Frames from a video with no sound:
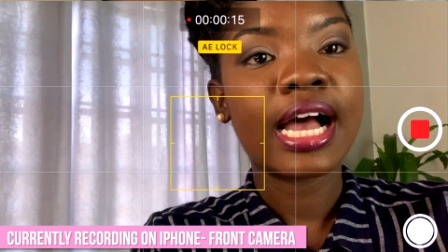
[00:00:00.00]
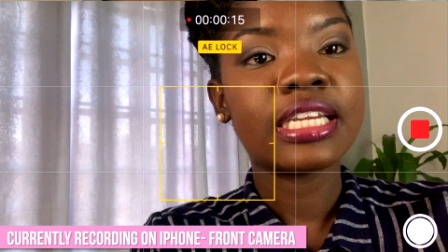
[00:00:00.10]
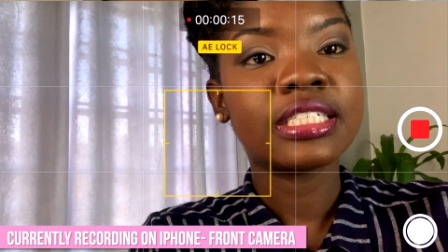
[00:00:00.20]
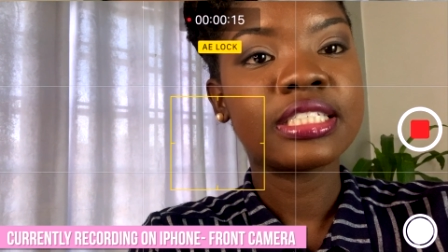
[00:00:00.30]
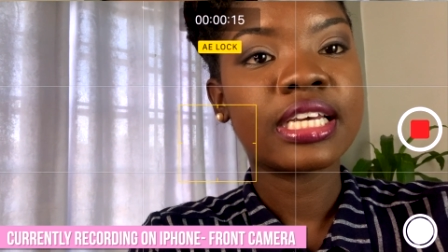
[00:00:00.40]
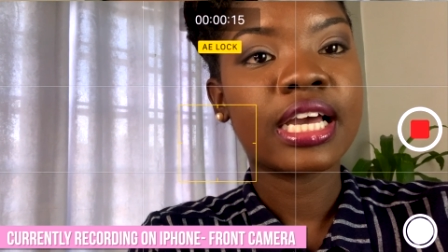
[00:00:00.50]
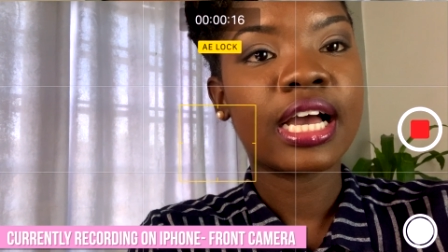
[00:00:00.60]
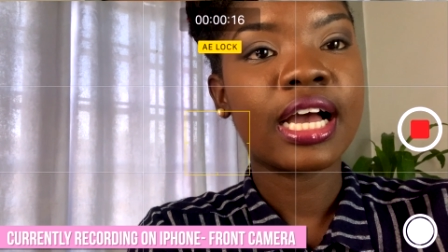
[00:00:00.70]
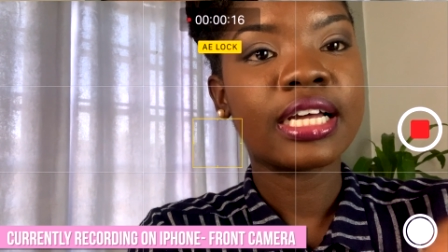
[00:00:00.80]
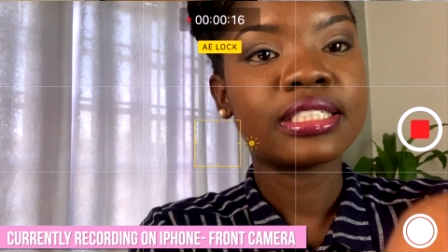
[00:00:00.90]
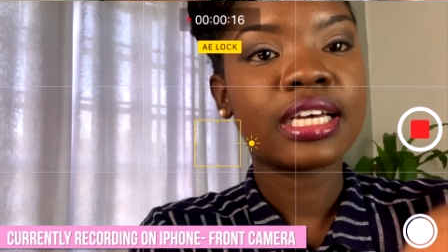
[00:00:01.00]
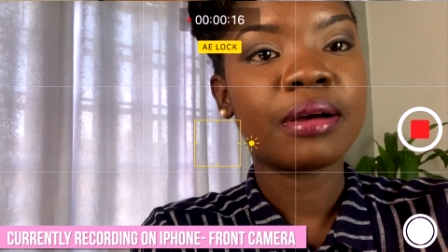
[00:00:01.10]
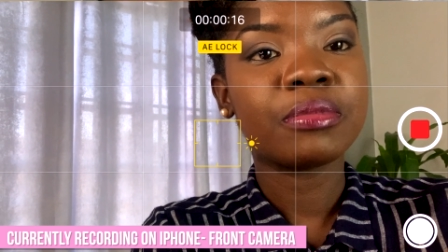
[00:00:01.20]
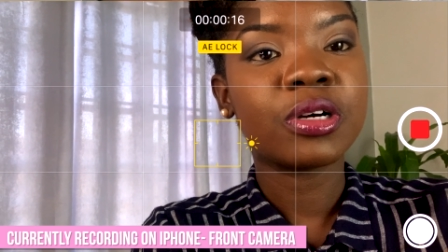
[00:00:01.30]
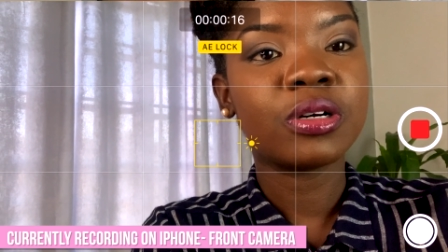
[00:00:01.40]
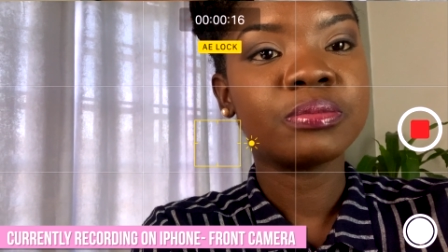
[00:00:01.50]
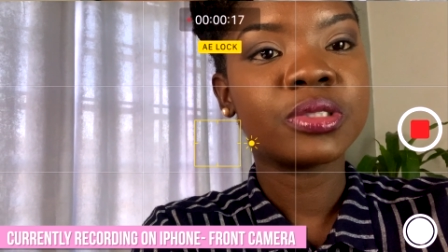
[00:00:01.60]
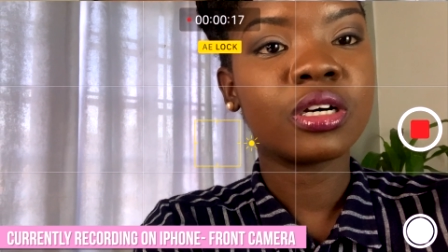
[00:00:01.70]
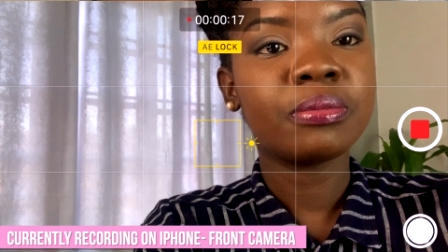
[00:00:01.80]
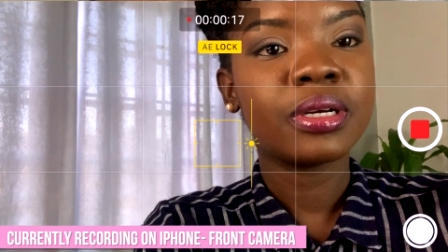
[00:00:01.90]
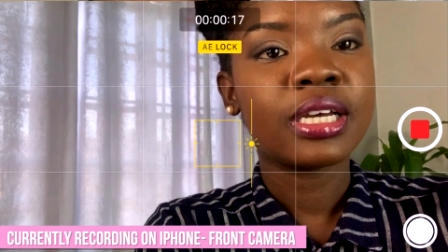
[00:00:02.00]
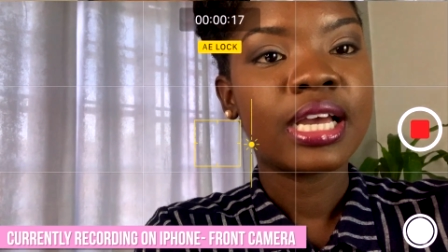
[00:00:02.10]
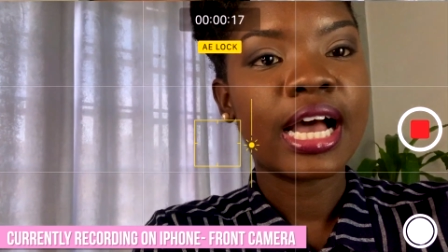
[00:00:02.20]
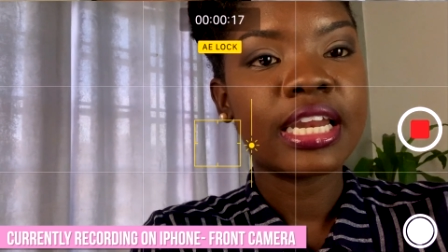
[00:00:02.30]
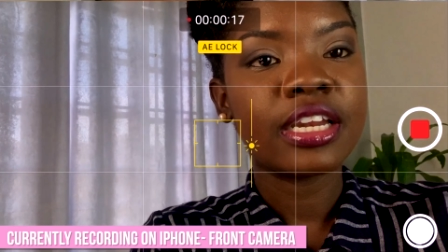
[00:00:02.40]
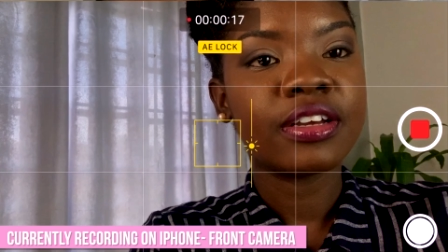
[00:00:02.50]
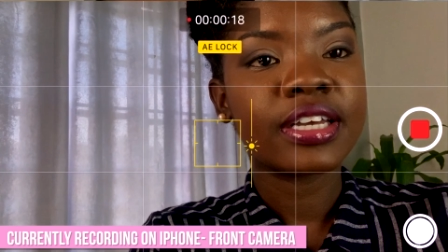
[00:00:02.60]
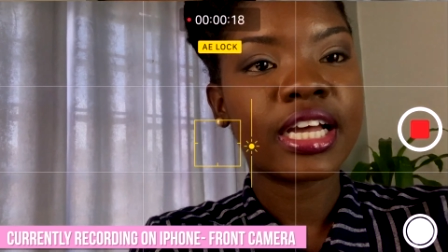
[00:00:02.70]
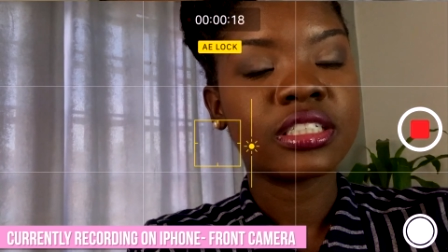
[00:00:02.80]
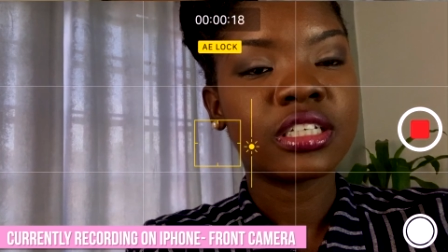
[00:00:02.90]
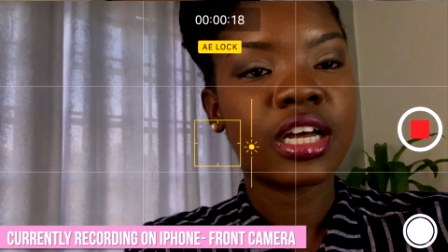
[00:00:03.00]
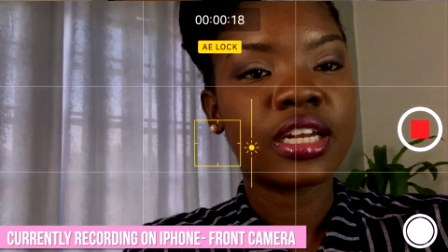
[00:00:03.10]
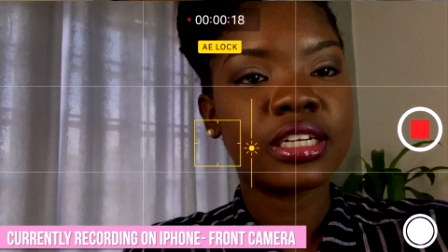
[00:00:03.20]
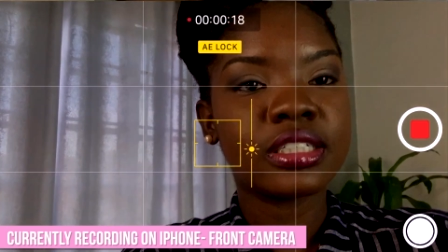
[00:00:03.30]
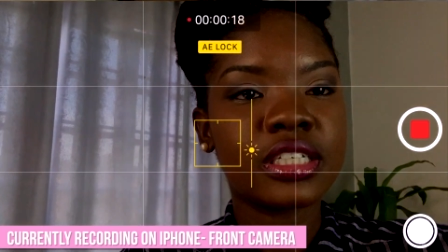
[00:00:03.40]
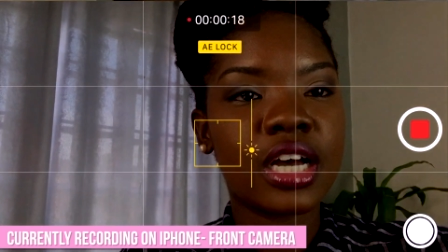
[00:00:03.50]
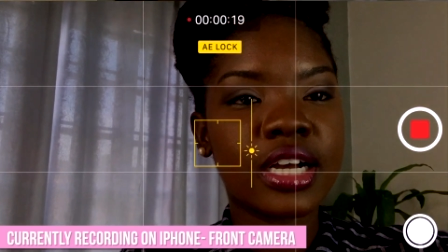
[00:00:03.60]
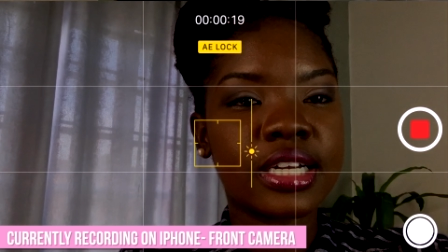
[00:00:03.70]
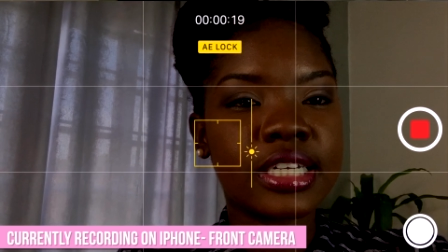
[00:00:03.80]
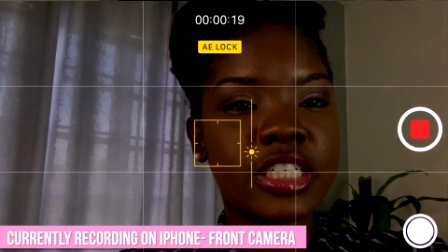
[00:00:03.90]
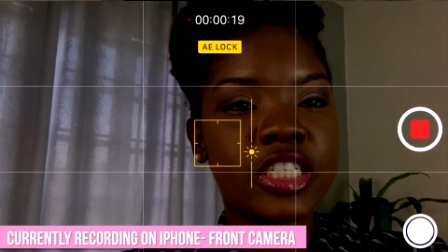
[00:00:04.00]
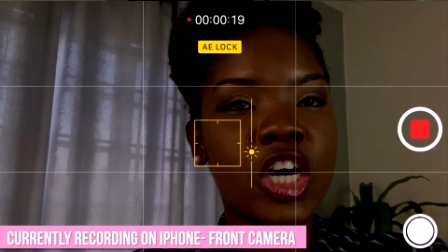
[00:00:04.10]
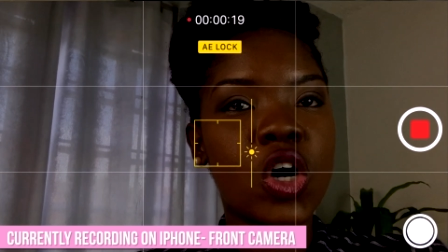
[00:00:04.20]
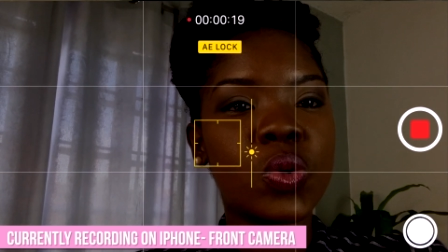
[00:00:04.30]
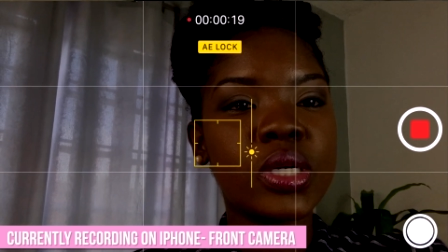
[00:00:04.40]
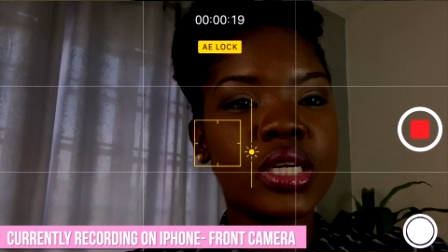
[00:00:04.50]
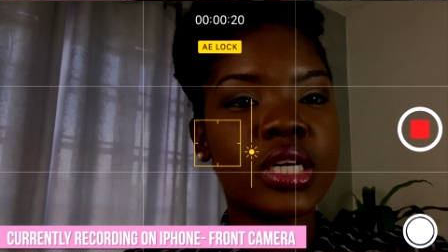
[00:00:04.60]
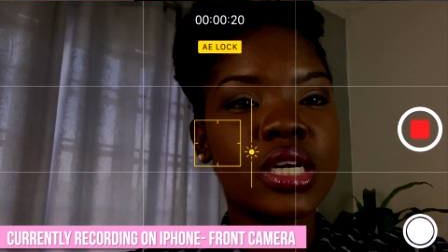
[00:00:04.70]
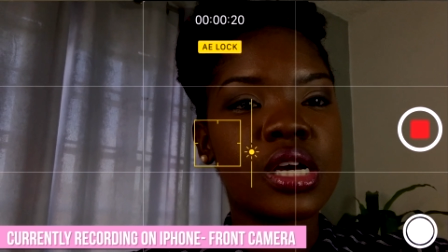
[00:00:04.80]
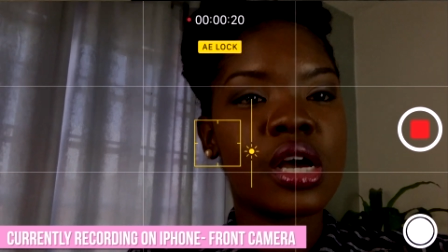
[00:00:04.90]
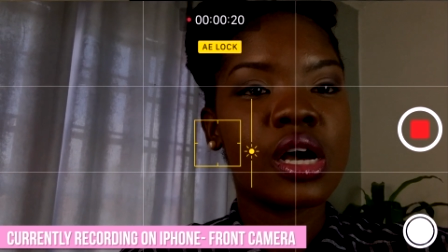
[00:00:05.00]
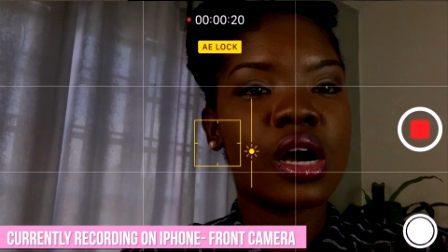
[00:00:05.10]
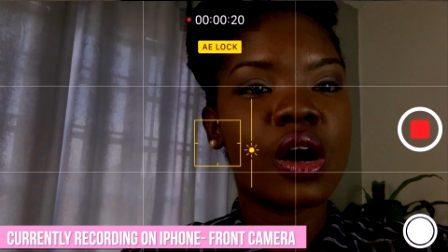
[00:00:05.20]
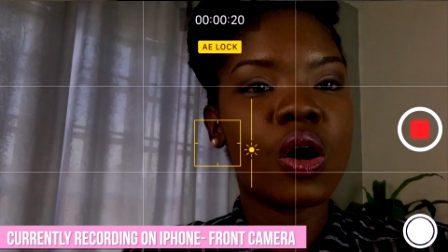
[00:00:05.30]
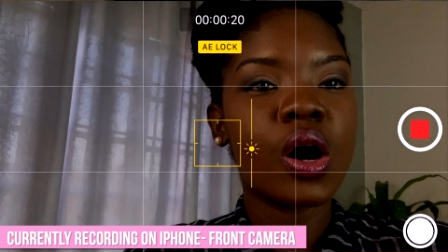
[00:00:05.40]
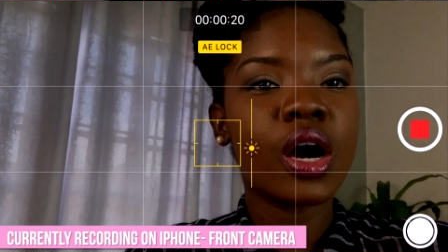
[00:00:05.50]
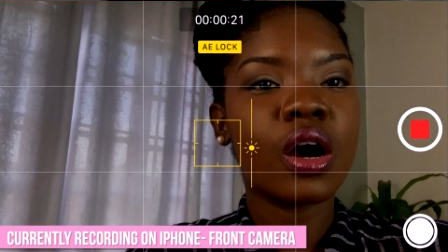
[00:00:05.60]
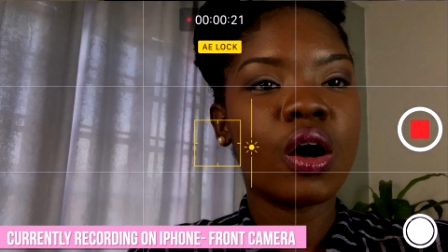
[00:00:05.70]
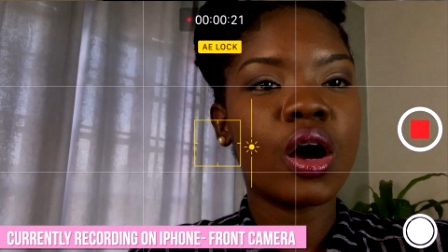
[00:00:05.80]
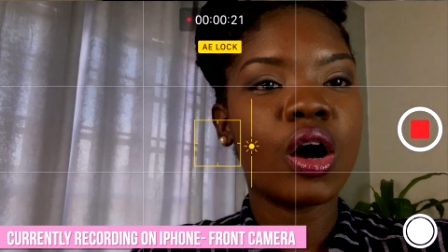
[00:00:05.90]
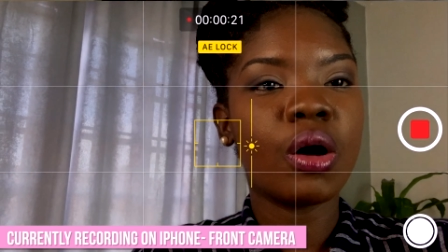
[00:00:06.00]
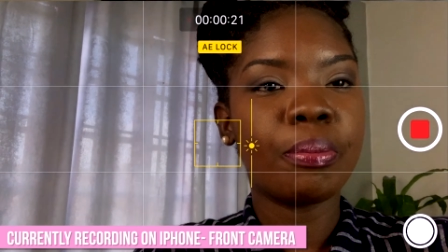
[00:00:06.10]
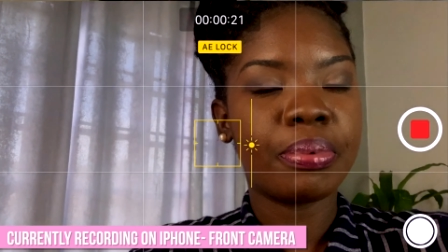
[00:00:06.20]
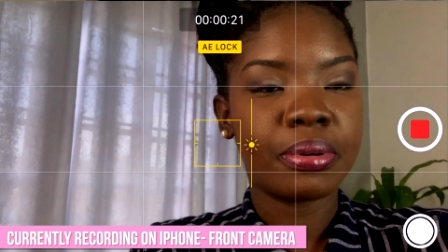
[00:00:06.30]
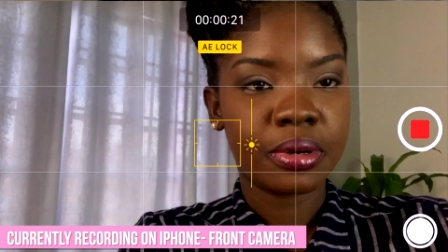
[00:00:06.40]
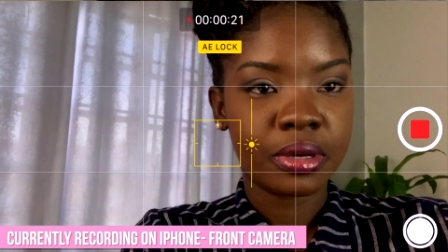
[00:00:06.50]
and you see a tab comes up, and then you can toggle it down or up